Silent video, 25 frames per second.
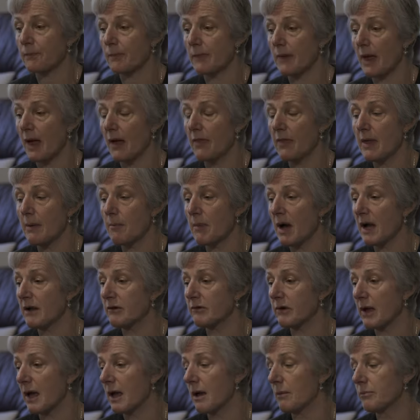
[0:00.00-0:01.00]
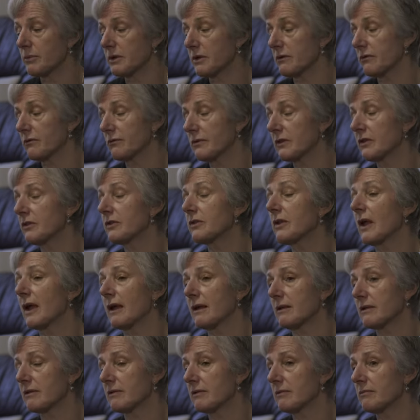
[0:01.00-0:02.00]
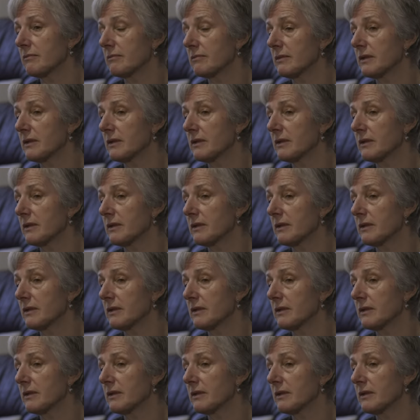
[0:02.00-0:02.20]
And they might try up to six